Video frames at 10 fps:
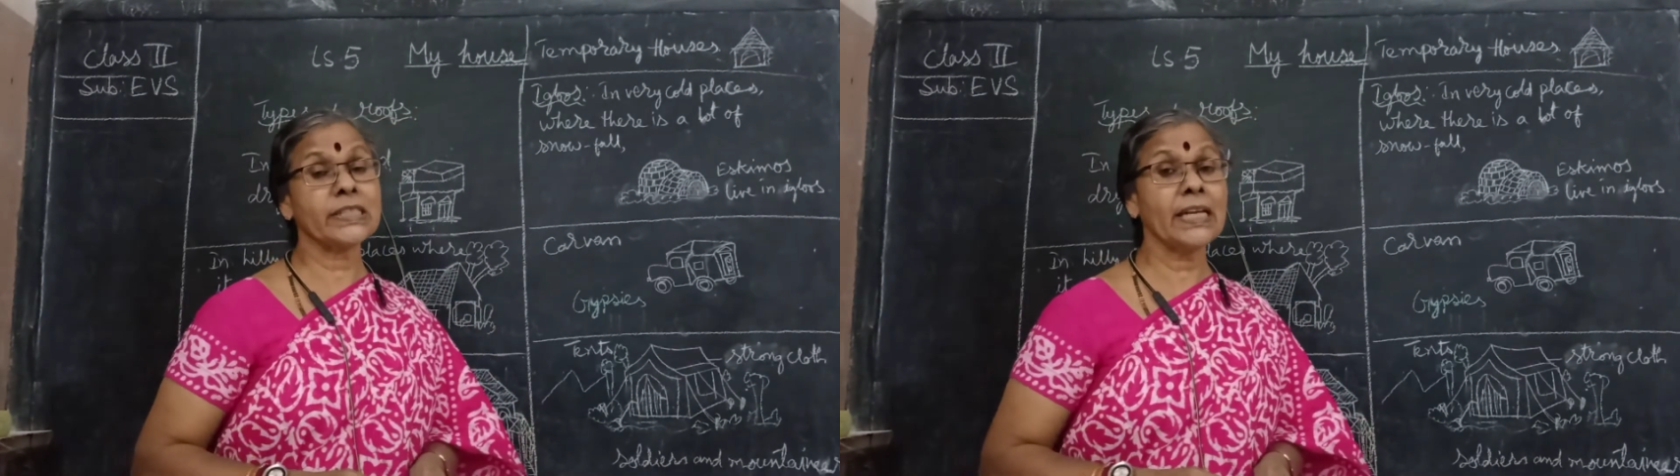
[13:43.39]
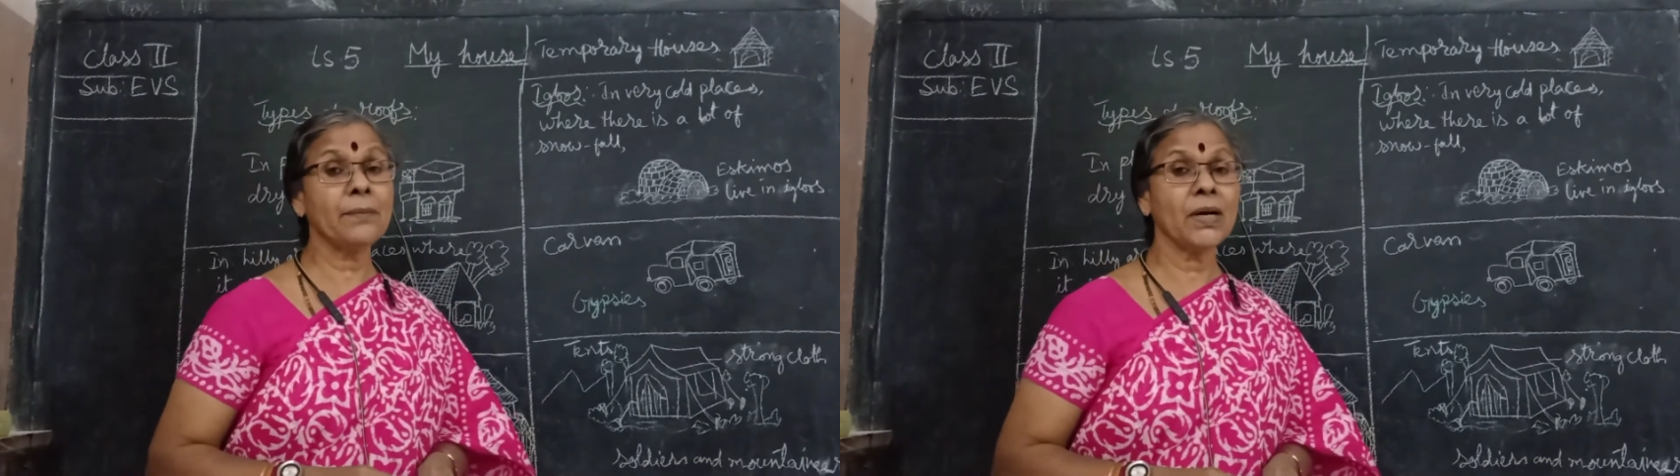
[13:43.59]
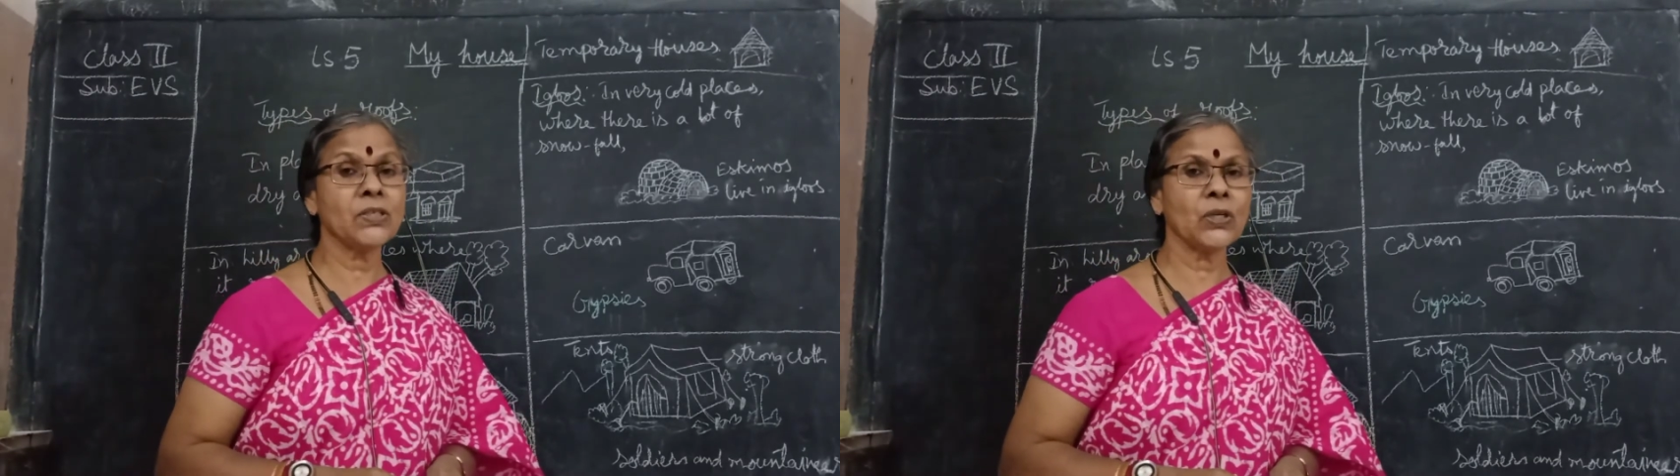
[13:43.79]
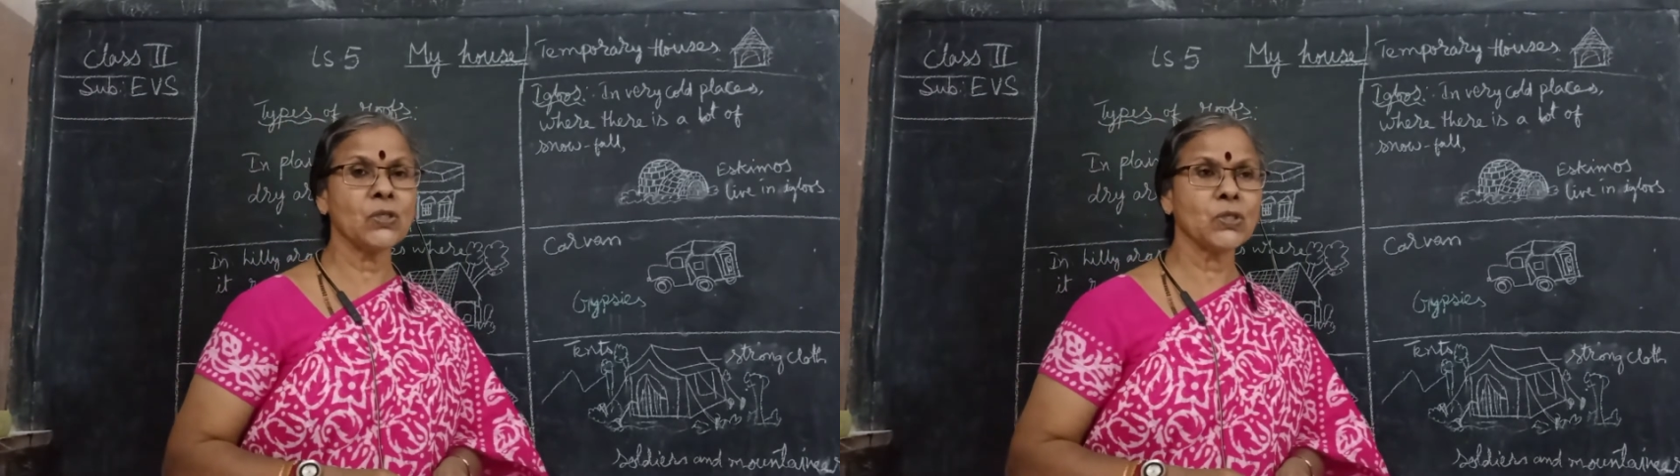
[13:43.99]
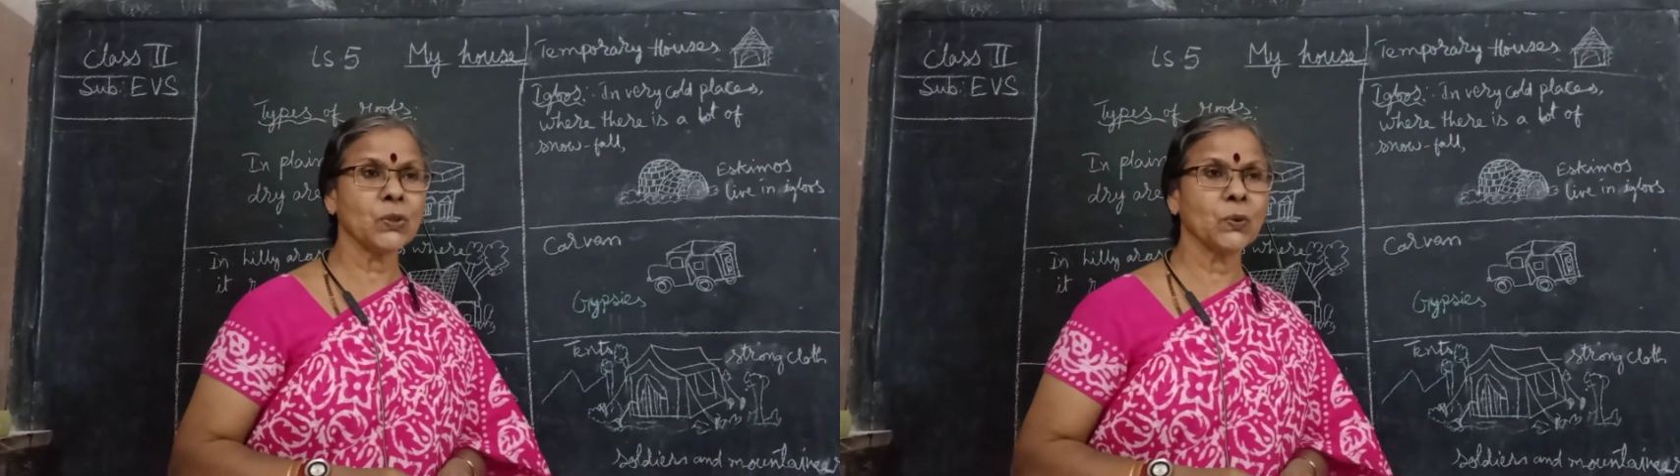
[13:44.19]
cinemas
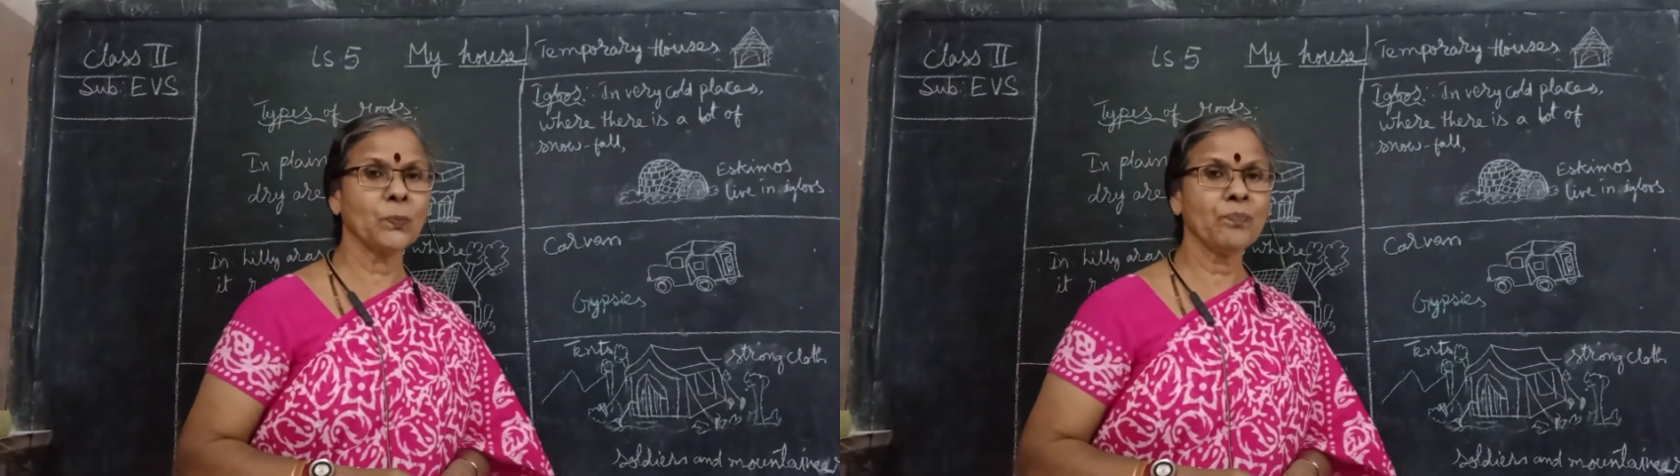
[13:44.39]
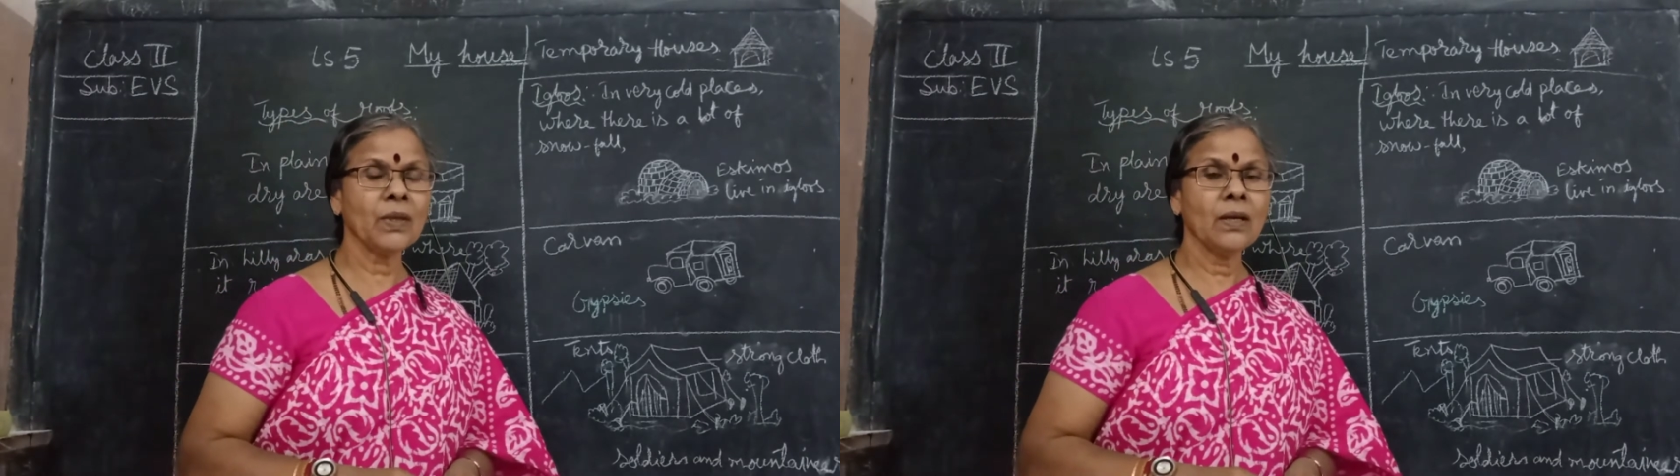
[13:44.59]
also.